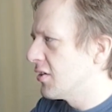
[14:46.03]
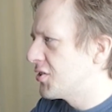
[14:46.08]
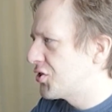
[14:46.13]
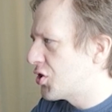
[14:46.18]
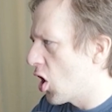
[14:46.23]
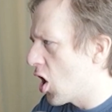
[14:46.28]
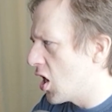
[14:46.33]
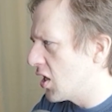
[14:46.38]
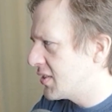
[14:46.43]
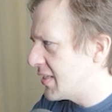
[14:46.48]

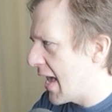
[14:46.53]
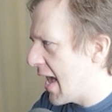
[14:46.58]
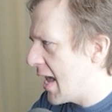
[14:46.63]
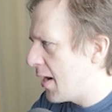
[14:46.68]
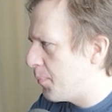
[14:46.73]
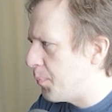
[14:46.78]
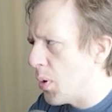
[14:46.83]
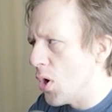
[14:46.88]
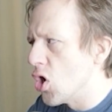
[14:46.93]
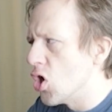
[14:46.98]
starts, add
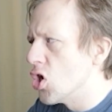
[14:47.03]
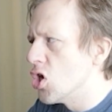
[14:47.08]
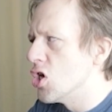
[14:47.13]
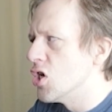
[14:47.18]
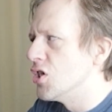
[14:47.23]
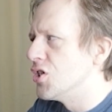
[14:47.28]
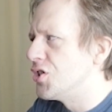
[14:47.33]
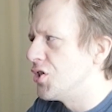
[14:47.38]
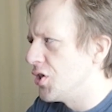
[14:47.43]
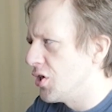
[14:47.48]

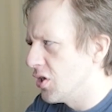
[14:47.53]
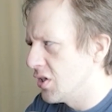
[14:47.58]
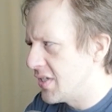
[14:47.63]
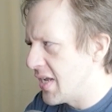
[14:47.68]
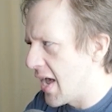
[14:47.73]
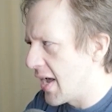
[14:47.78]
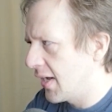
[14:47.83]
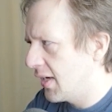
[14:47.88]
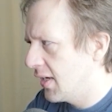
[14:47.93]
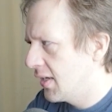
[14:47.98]
Purge to your
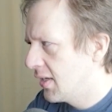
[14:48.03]
deck.